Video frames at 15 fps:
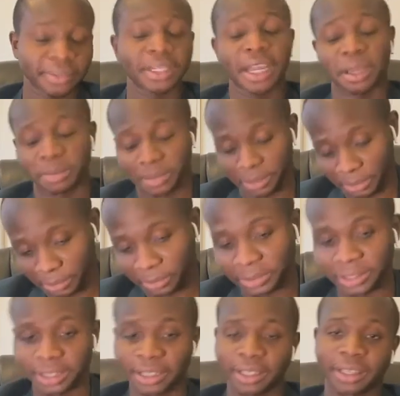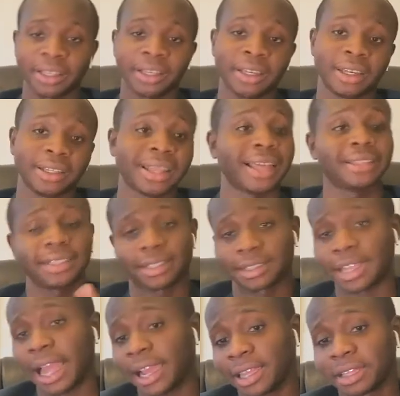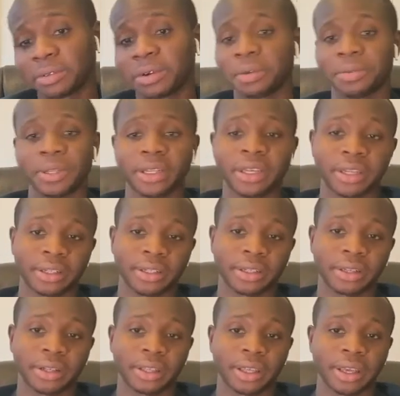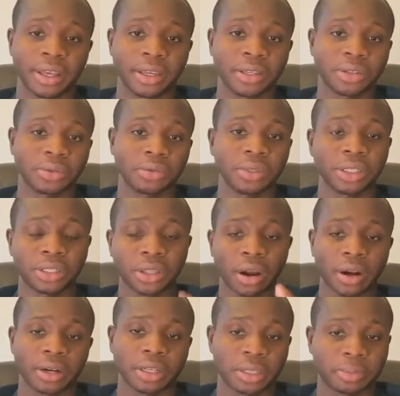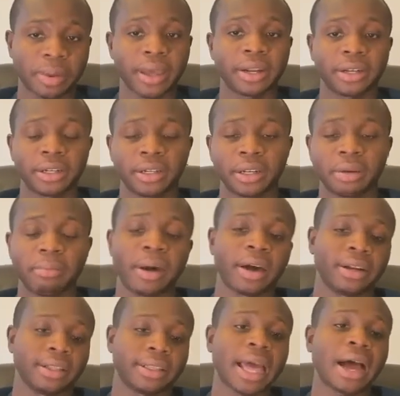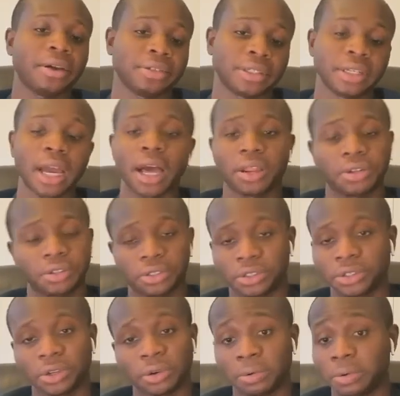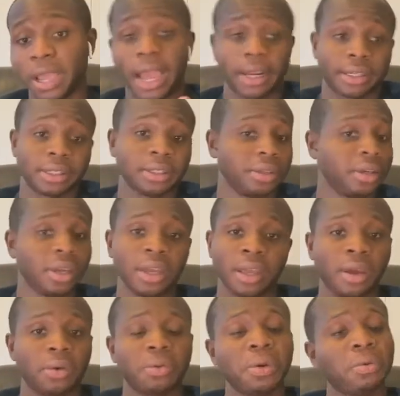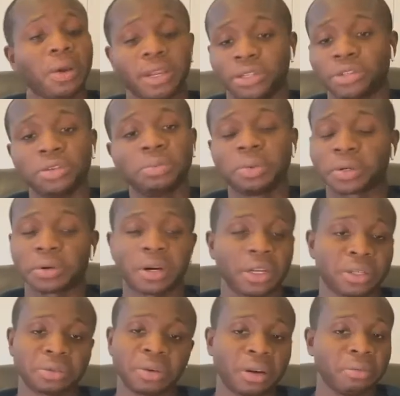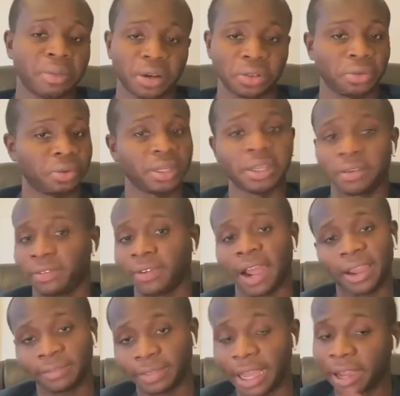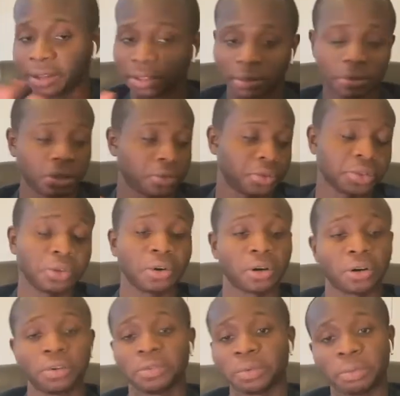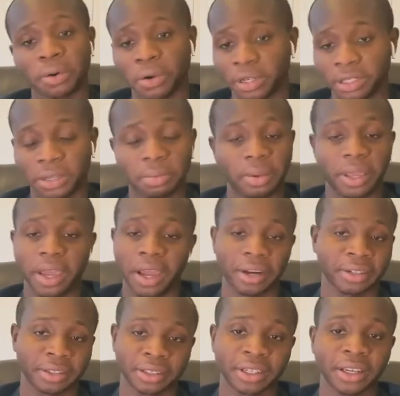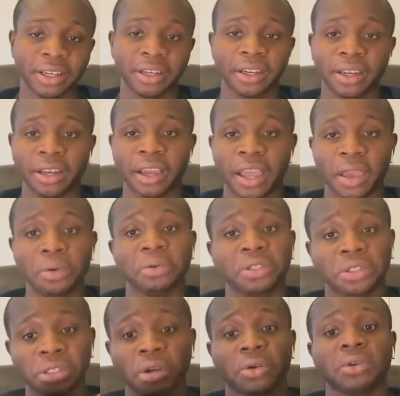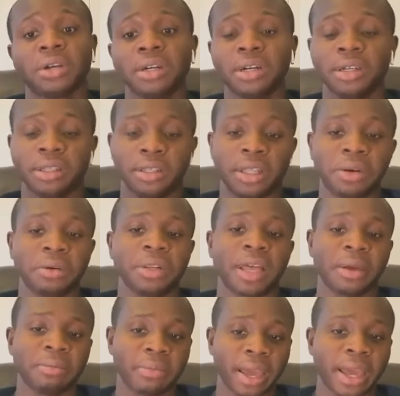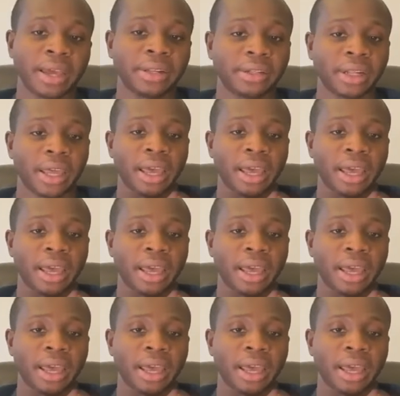Absolutely. That's exactly what we did. Is we started spending about $1,000 or so. We went super crazy one month. We did 5,000, which was going overboard, to be honest. It was so good that we're like, man.